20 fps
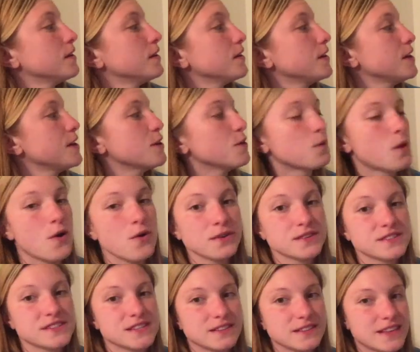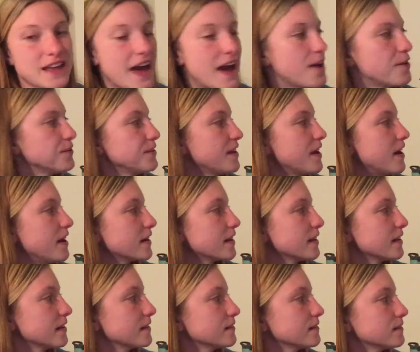He awoke to loud
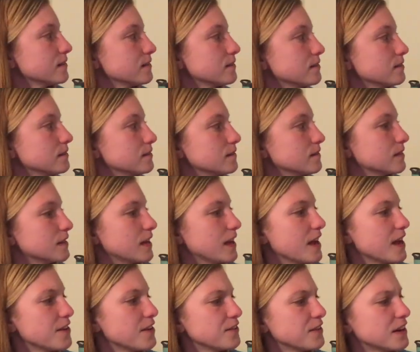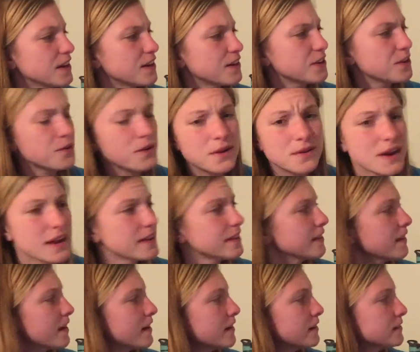knocking. "Henry, are you all right in
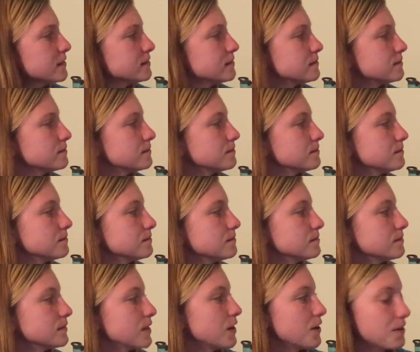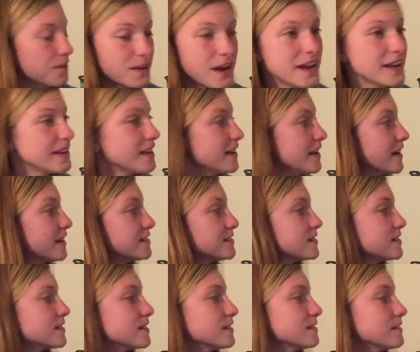there?" "All right," he
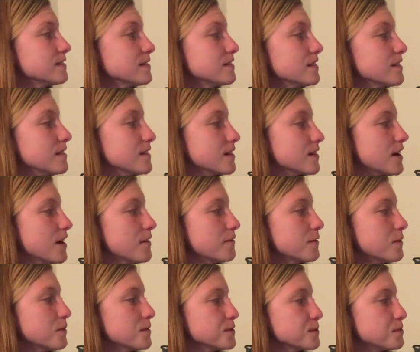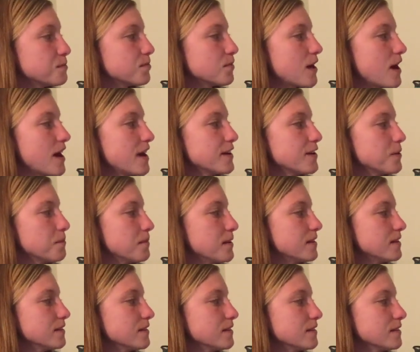answered. The cover was pried
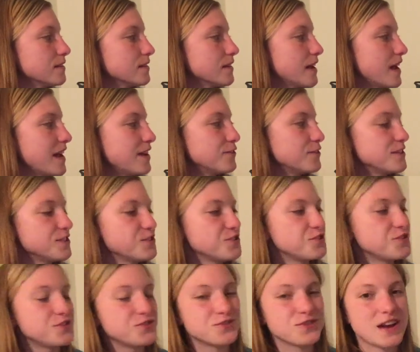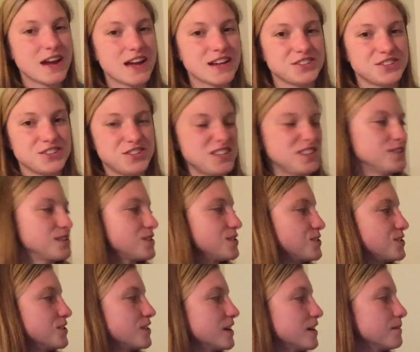open. Henry stretched and
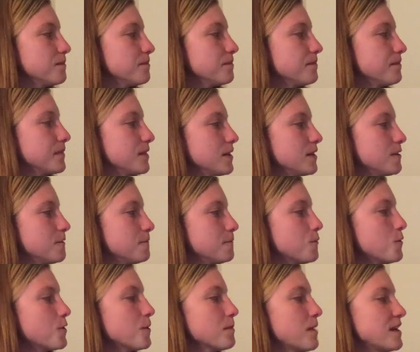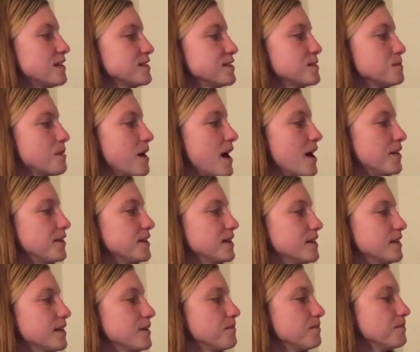stood up. 4 men smiled at
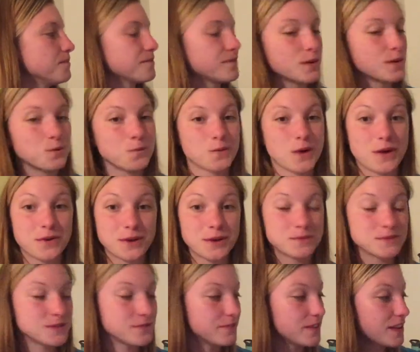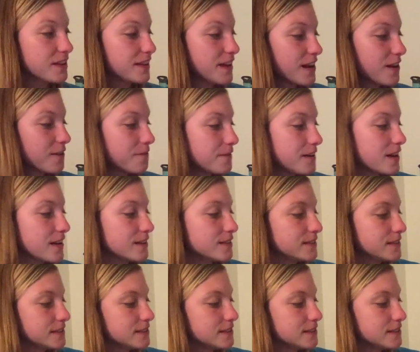him. "Welcome to Philadelphia."